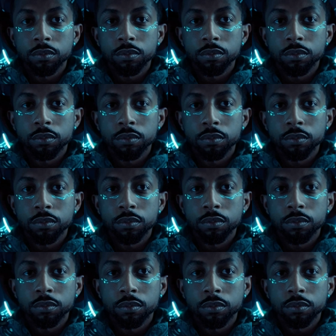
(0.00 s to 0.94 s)

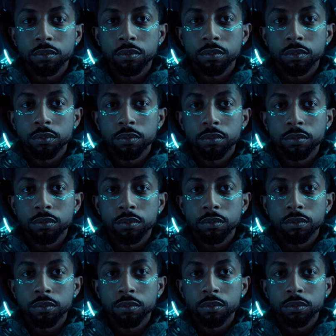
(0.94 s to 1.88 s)

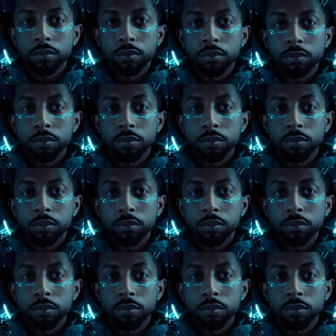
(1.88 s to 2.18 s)
(silent)